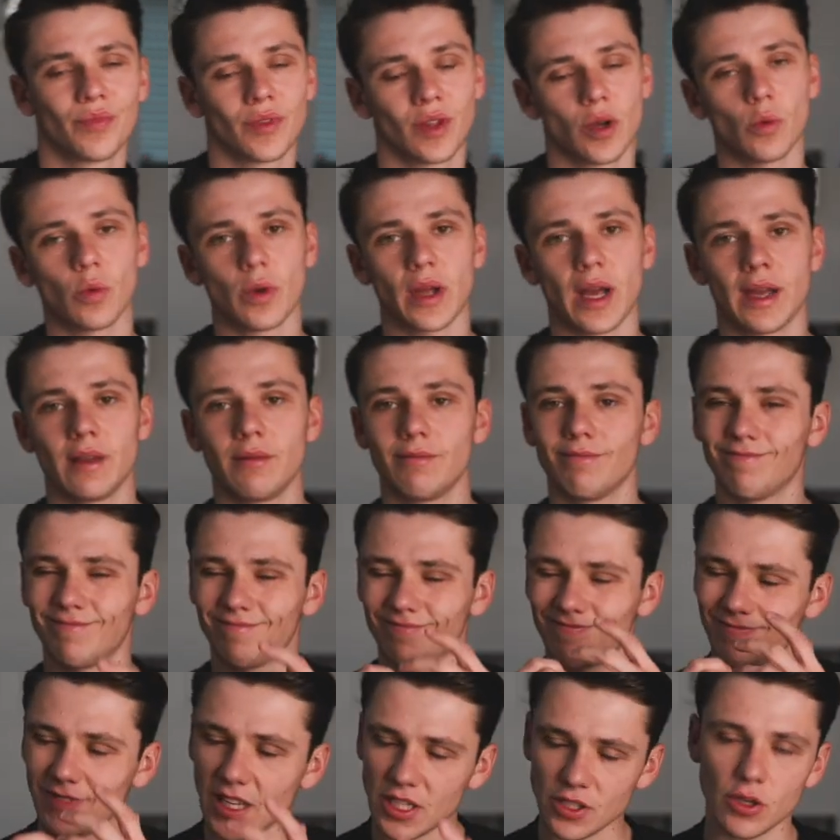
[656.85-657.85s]
okay?
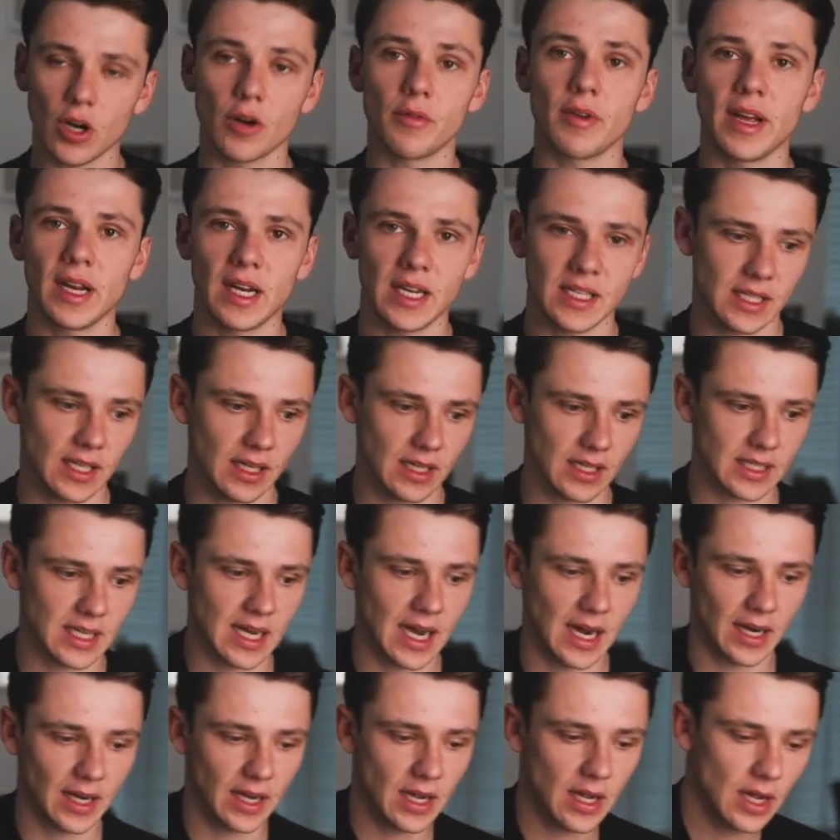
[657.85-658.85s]
That's not a realistic
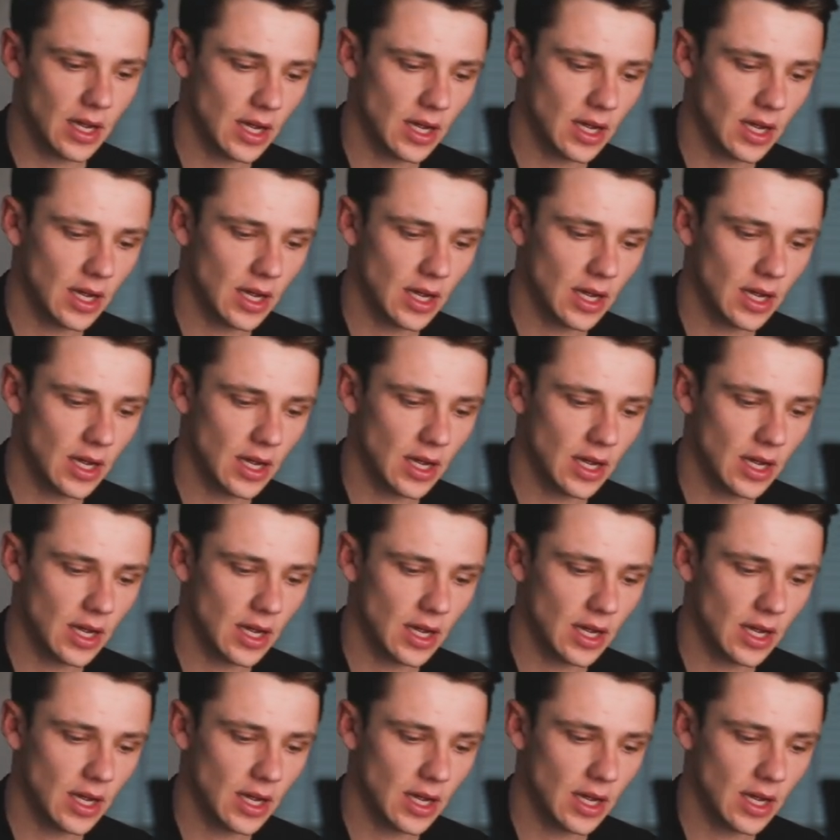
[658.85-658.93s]
attack.